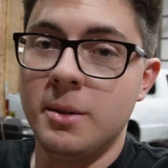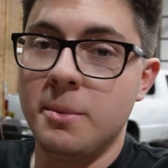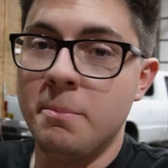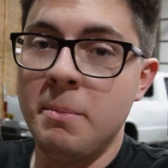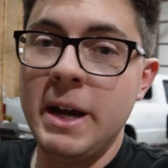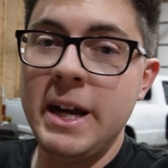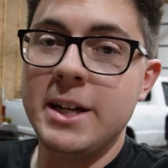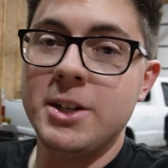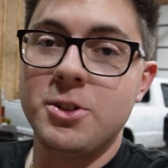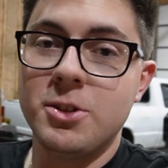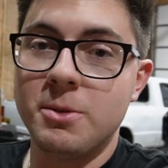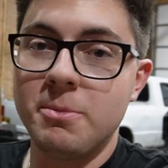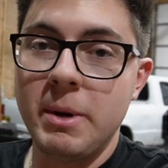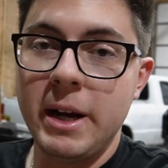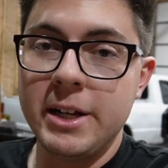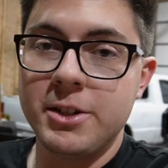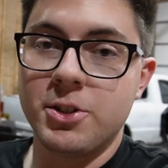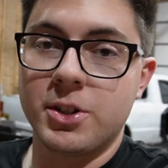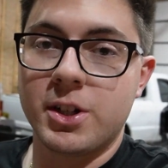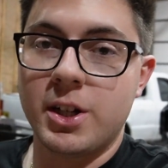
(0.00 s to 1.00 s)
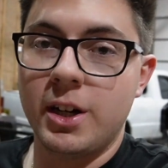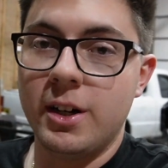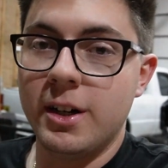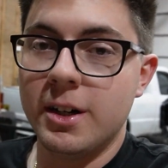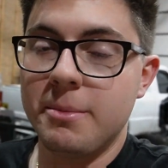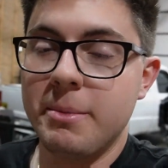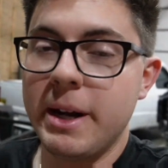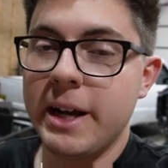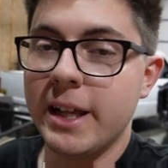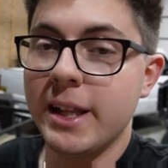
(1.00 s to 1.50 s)
major
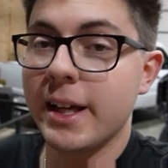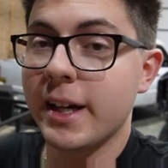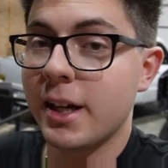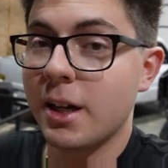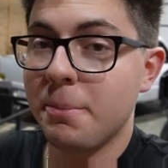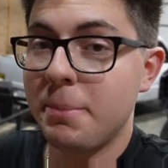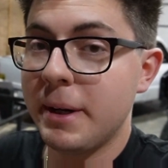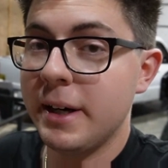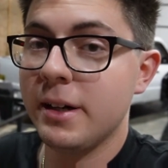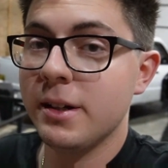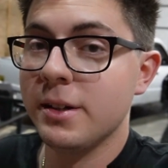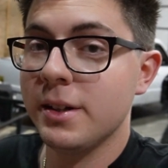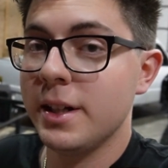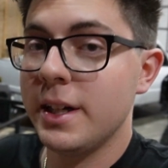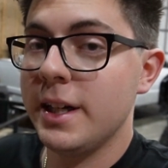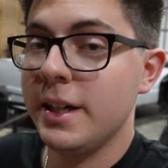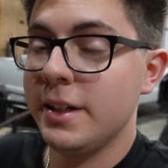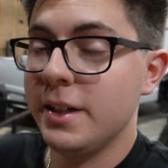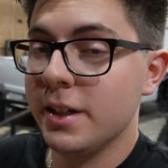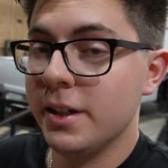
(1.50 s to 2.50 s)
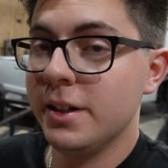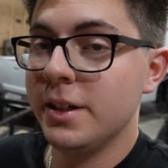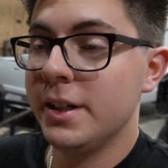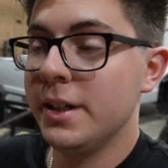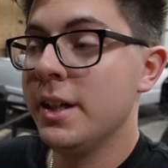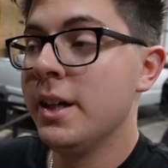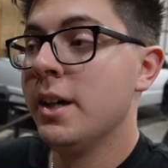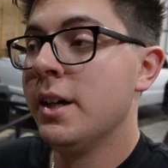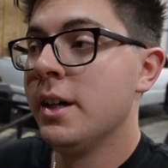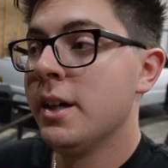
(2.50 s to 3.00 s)
con man. Like apparently he
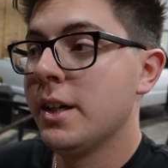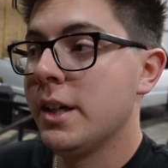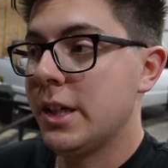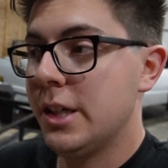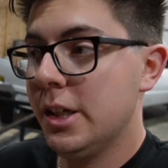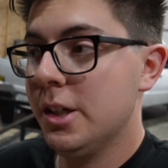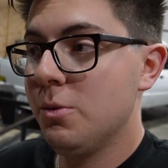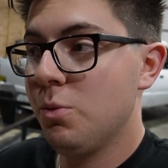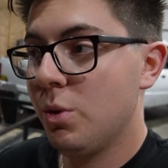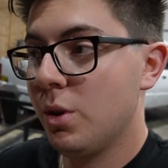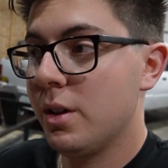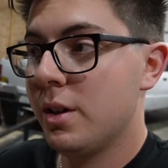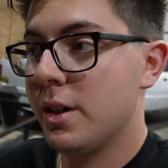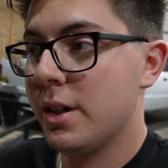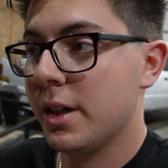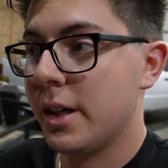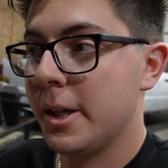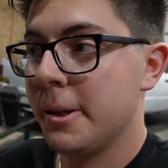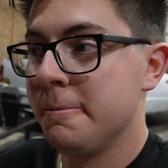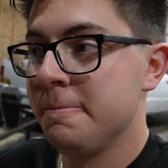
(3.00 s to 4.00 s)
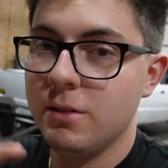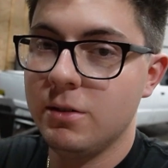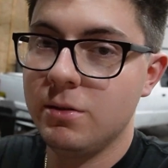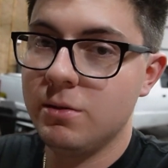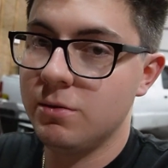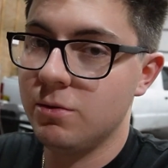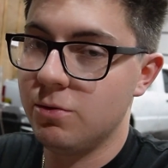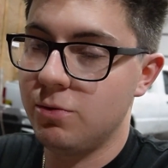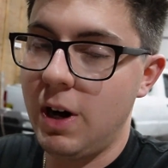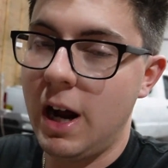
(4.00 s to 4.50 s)
done good work
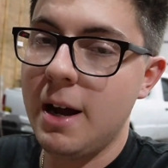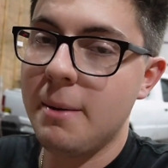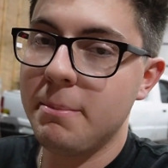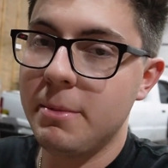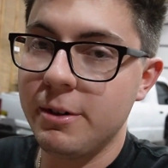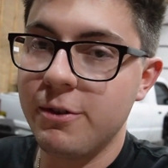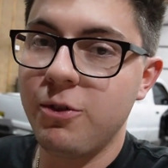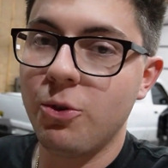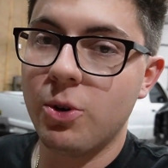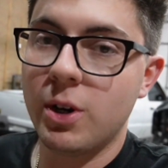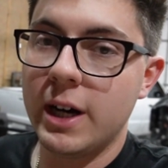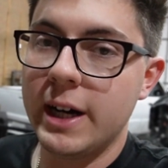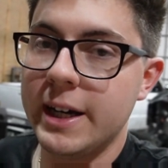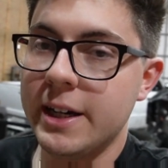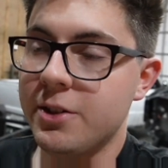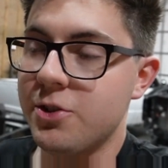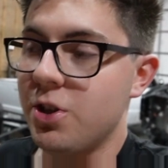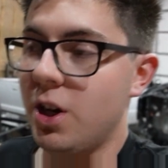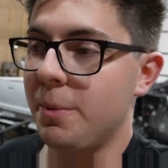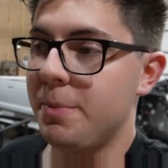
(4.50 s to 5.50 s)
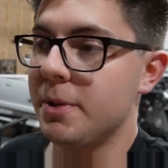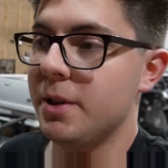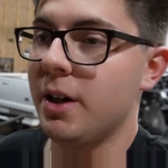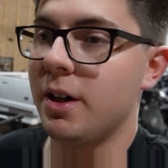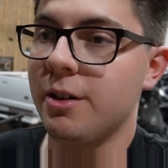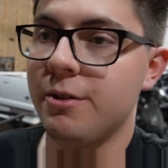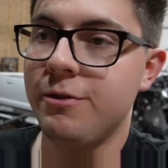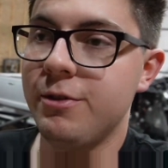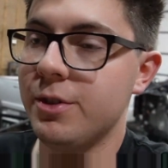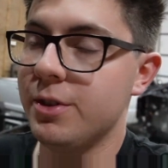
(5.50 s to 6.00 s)
right before I had dropped it
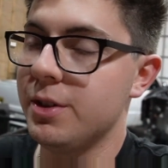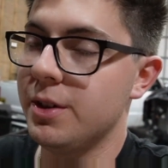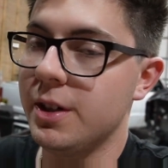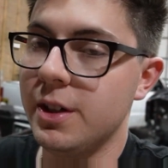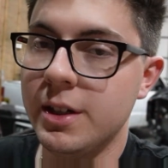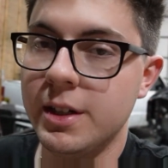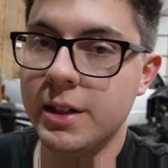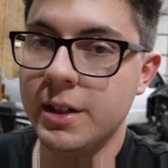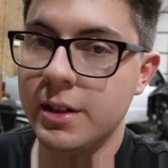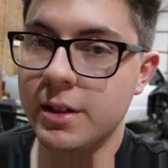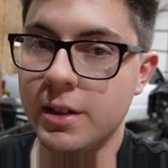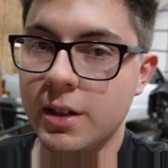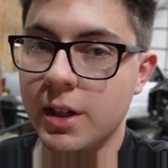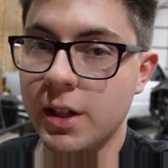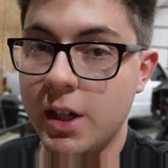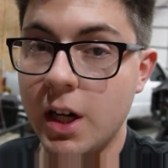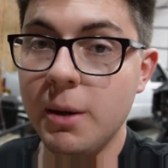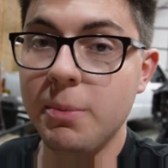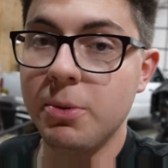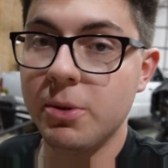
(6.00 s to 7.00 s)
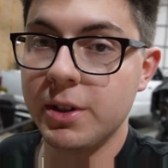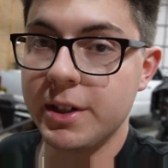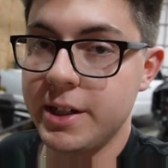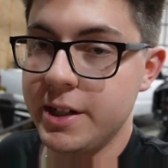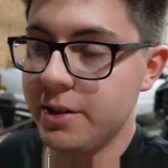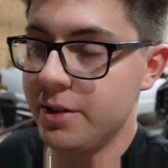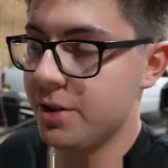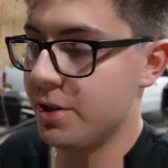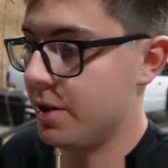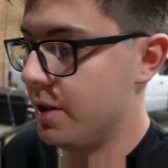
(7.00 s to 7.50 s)
off for a couple of
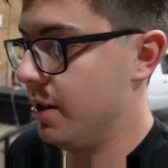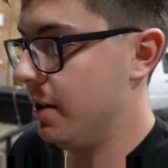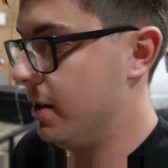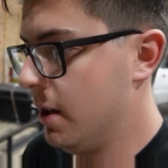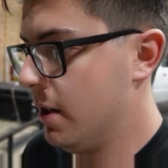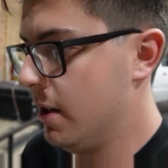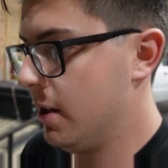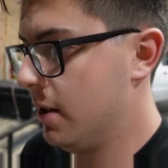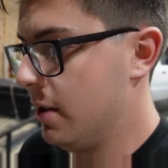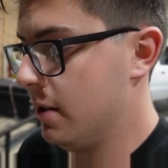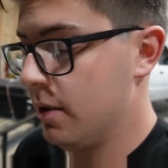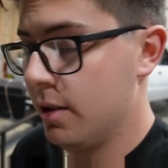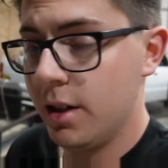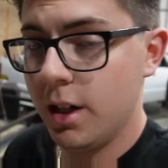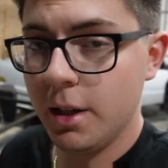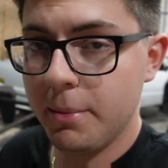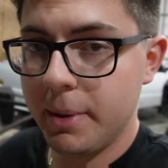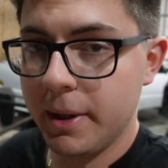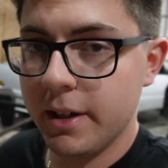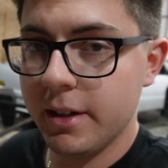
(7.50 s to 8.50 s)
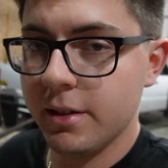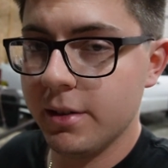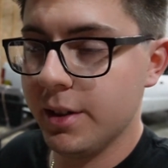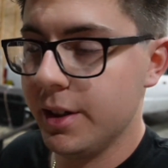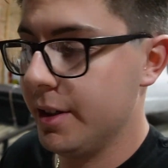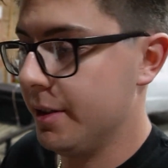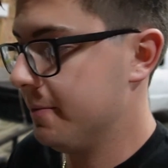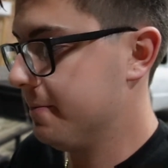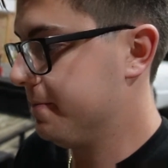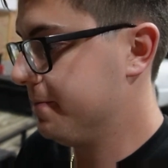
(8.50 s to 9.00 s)
years,
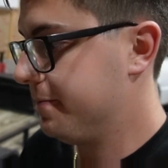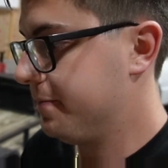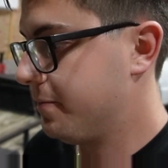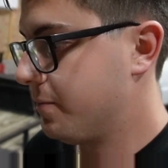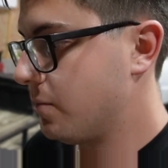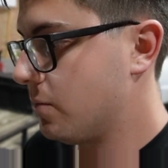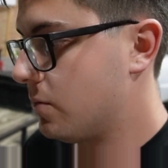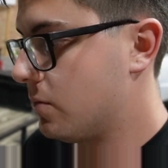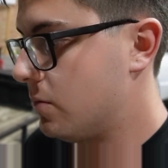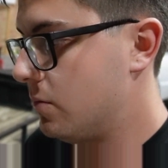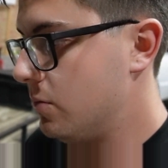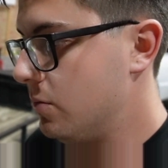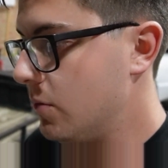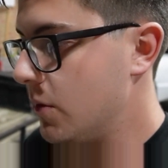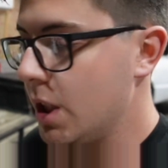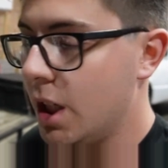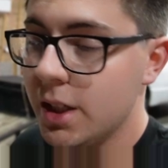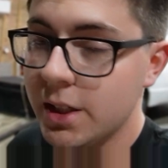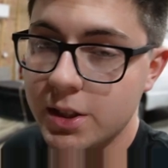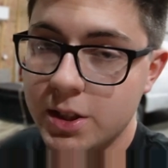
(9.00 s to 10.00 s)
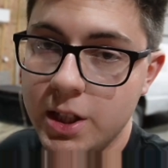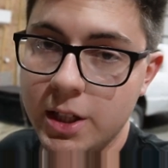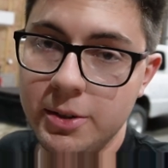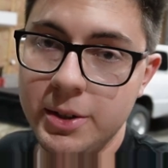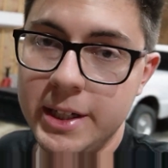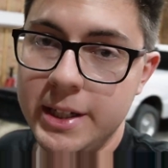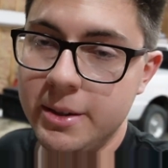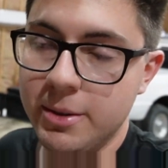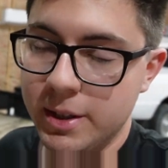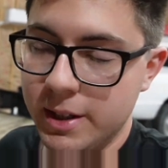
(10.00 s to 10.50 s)
apparently. So
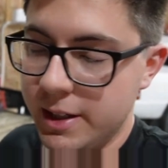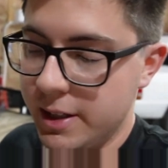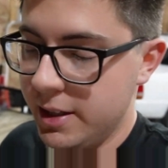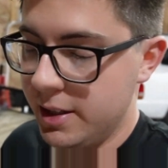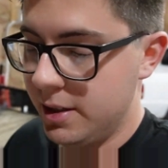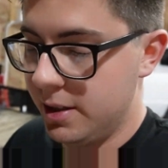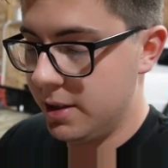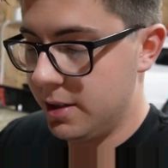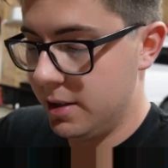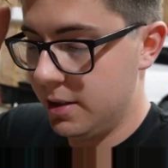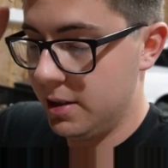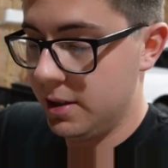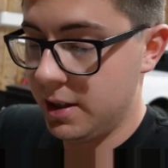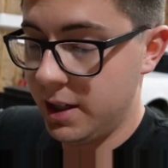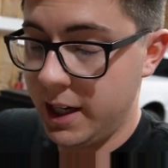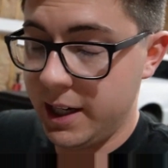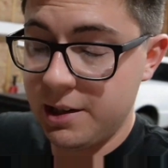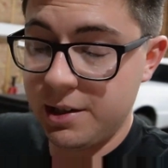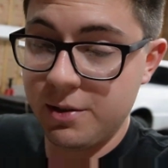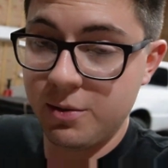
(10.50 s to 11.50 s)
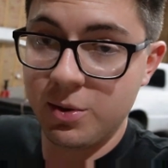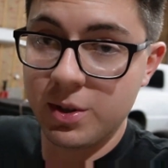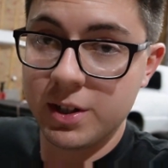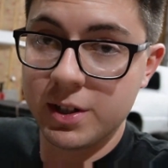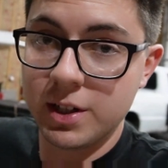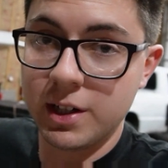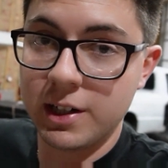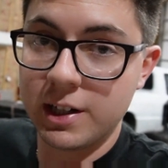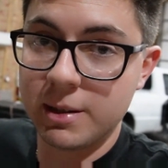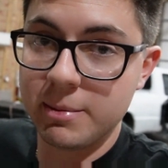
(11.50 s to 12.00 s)
anyway, I don't even want to
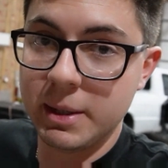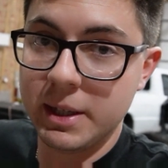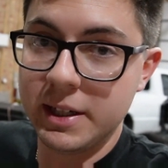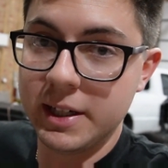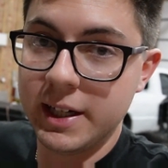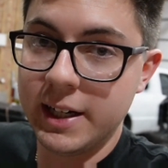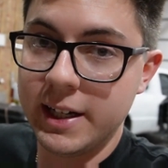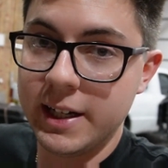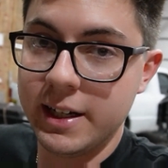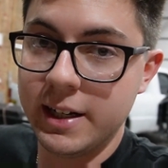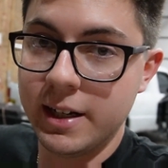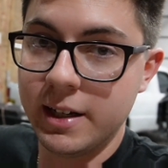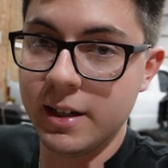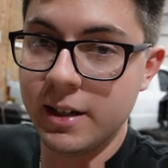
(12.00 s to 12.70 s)
talk about Danny.